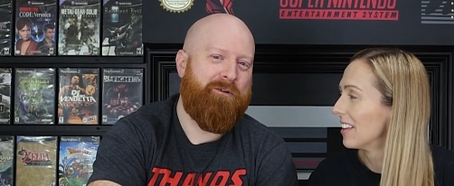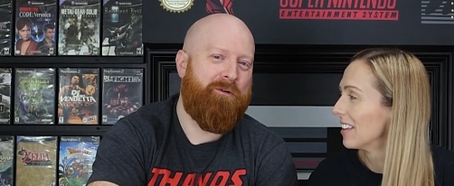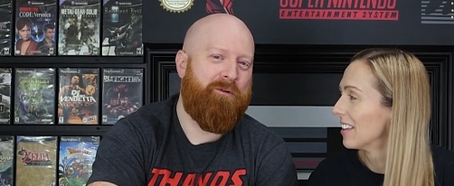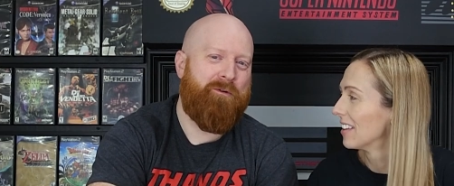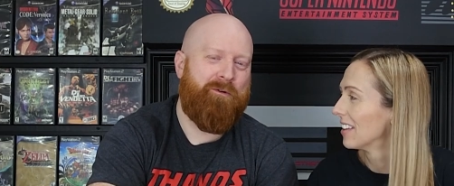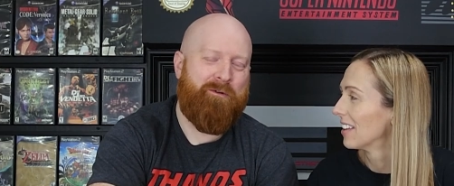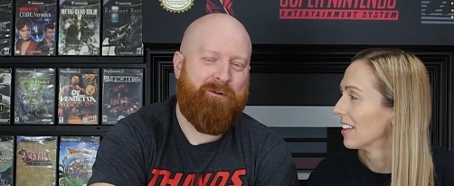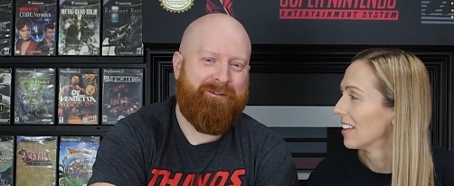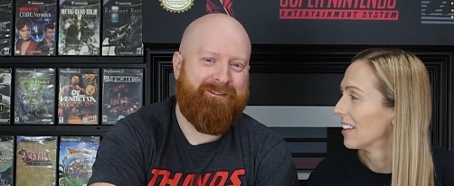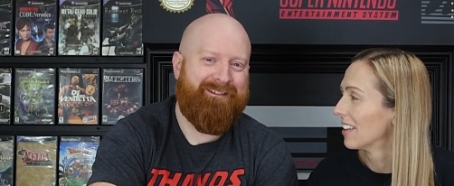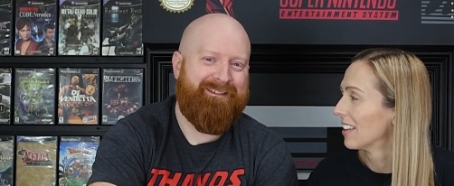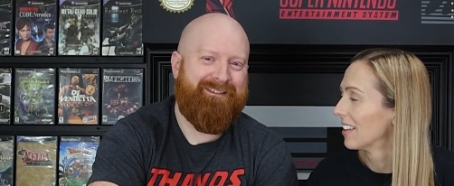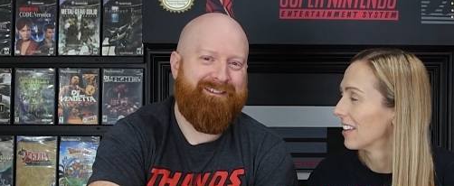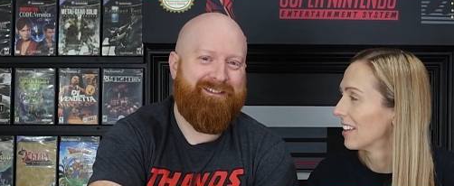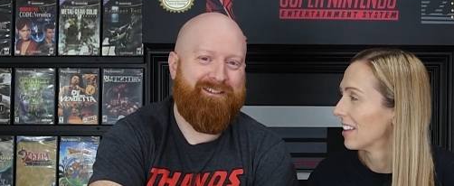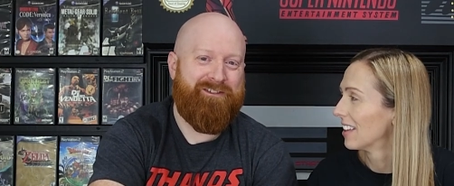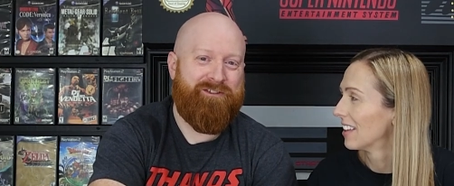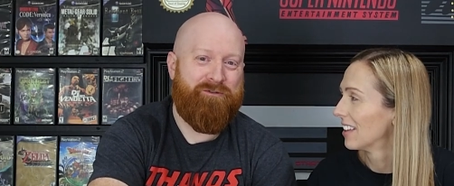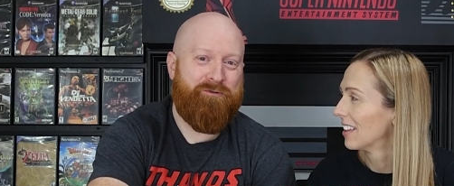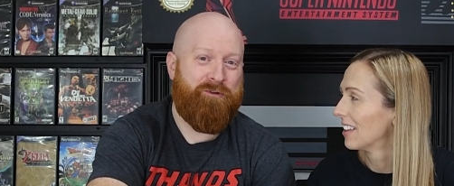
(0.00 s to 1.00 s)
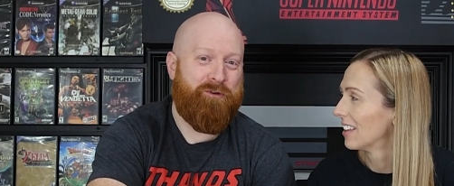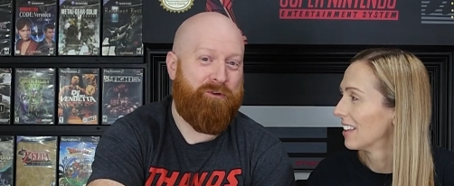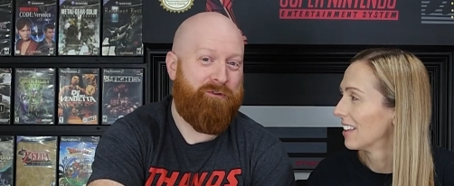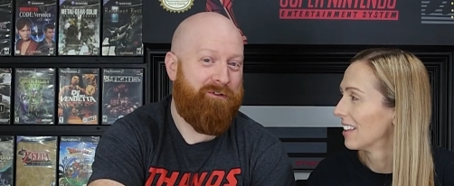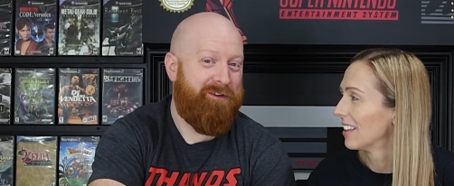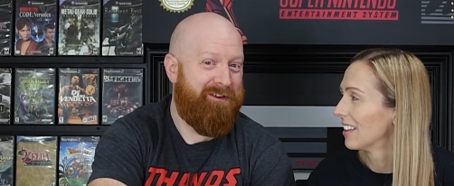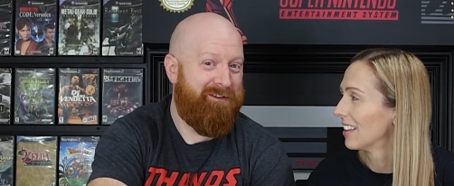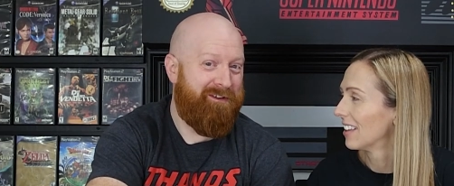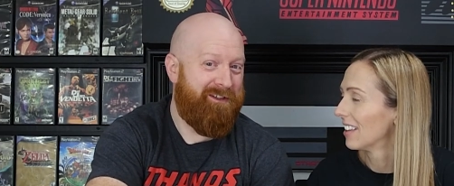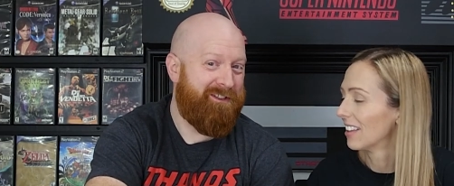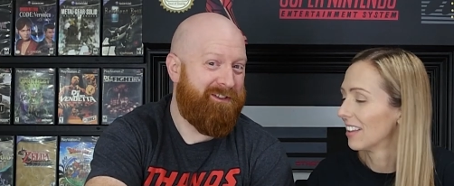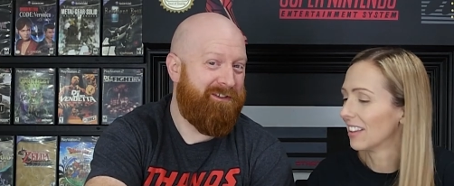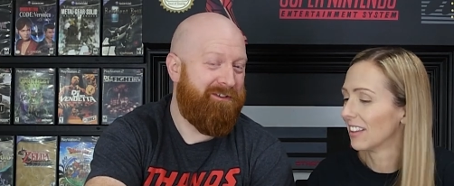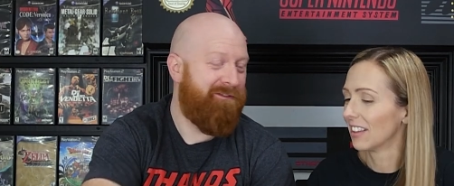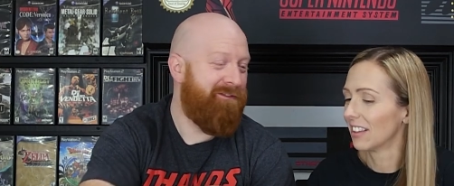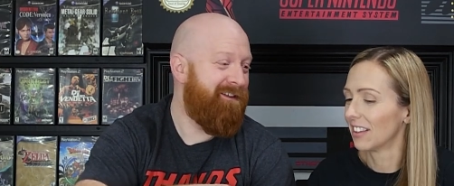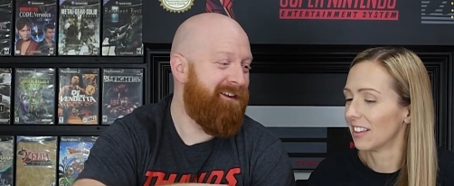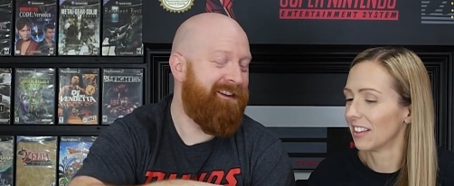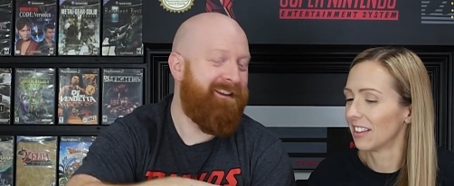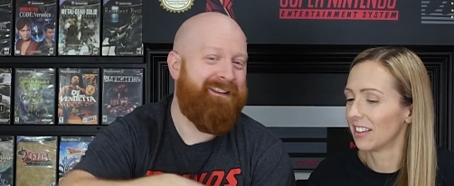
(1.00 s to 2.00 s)
Speaker 1: Gold. Do you agree or
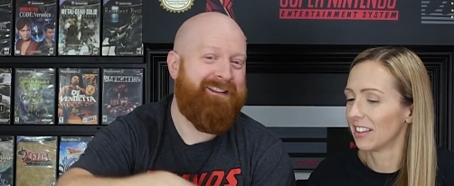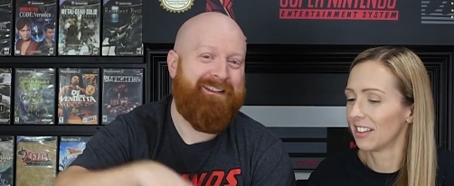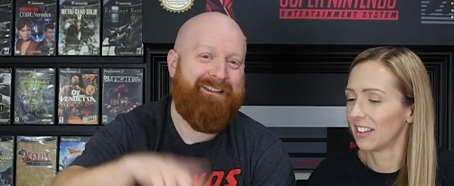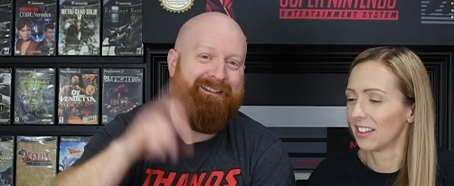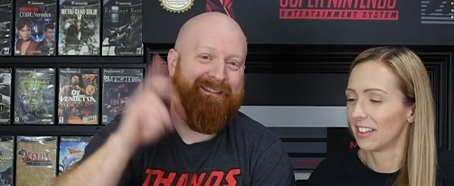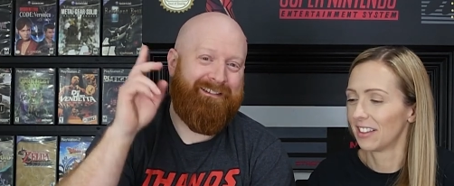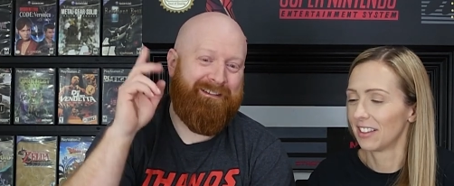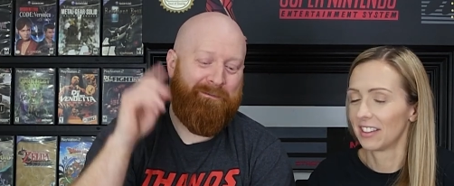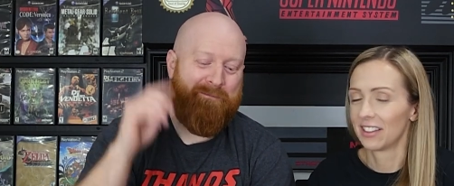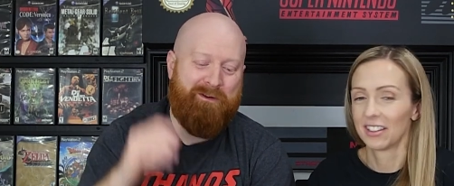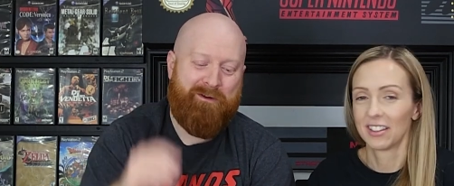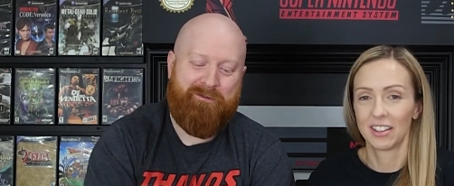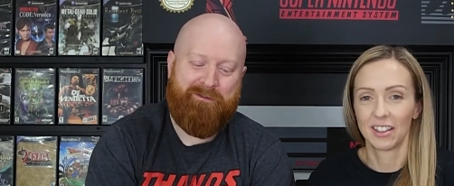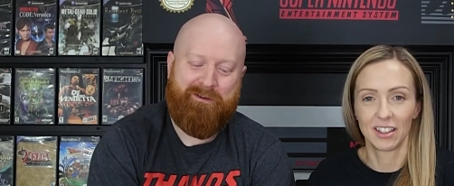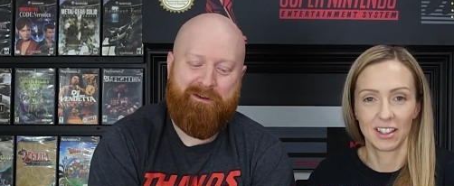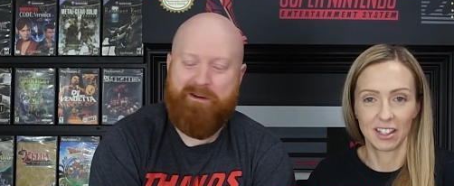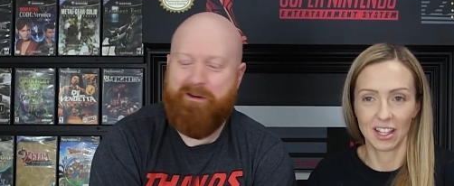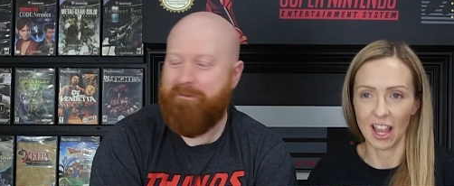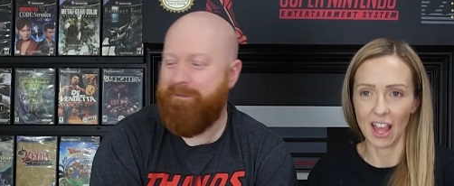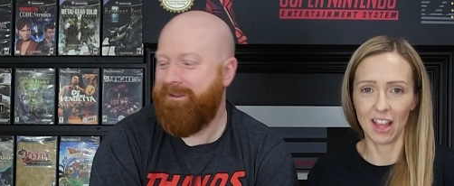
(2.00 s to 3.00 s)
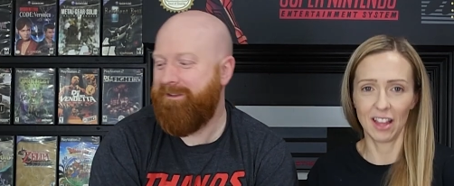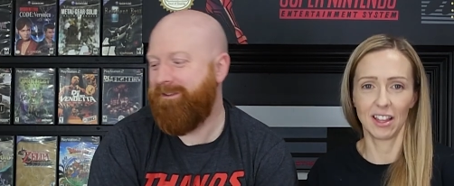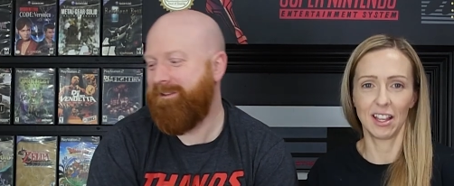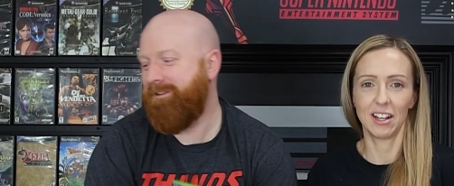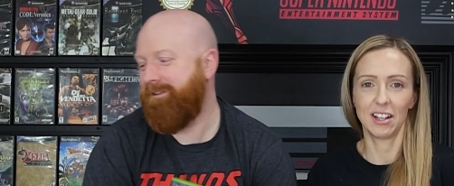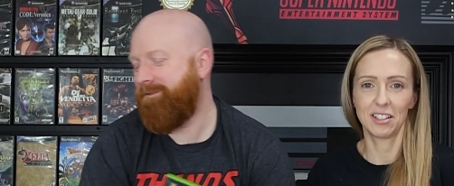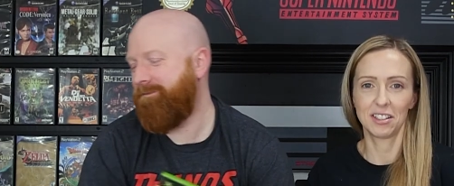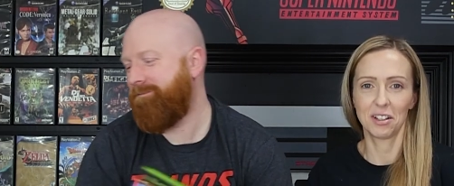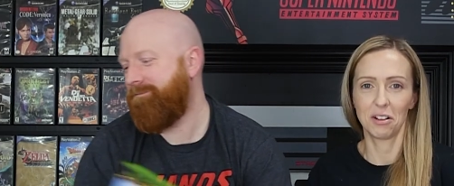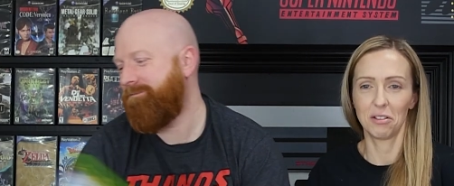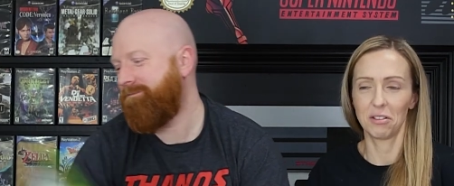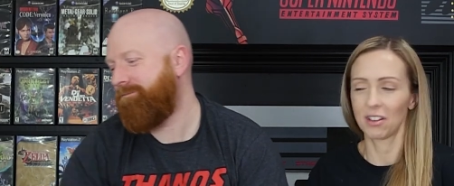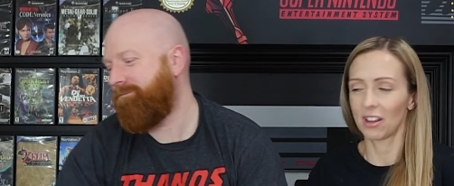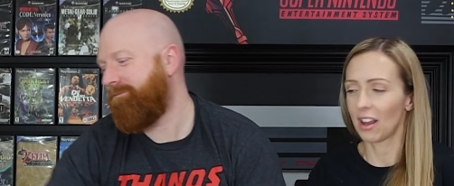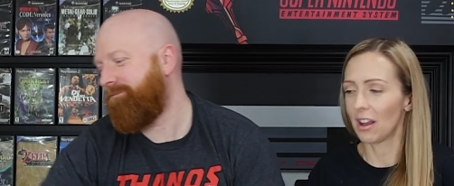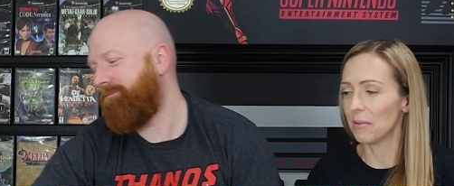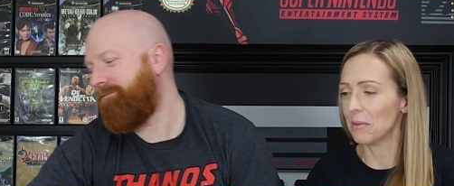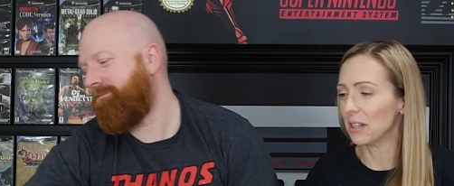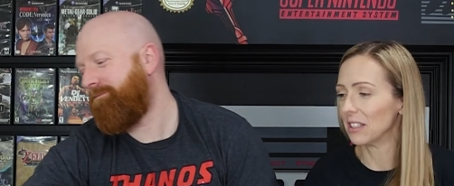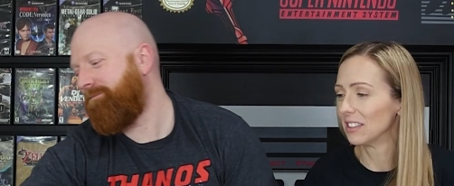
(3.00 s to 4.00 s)
disagree? Let me know in
Speaker 2: the comments. Yeah, let us know in the
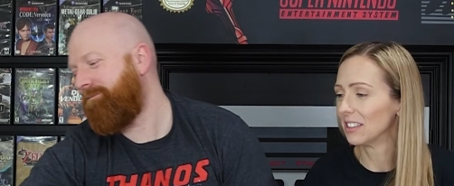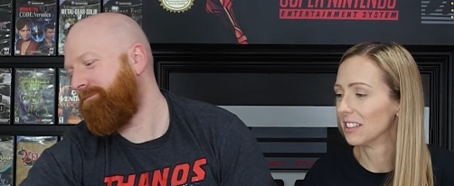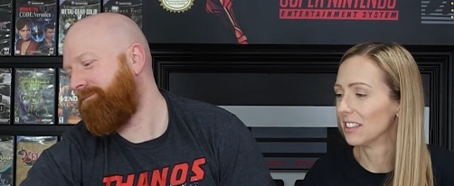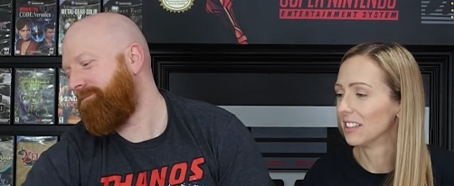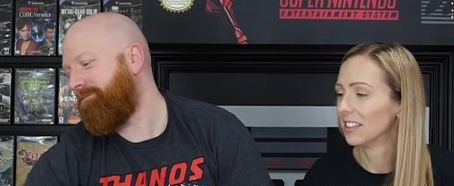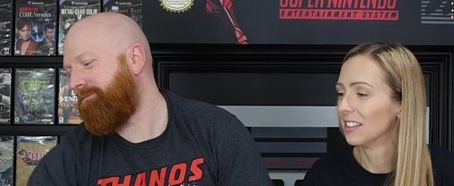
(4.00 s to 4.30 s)
comments.